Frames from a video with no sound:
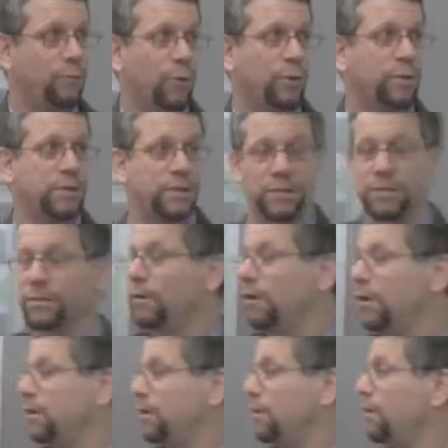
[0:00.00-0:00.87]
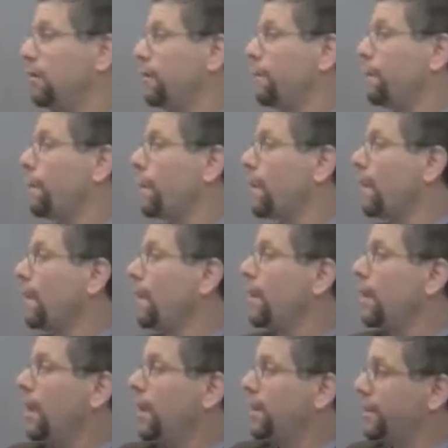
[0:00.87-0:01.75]
what is going on.
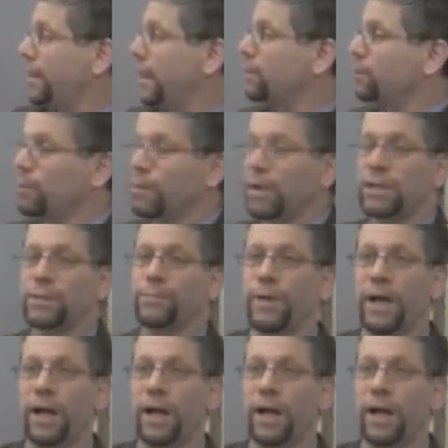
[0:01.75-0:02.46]
And then we went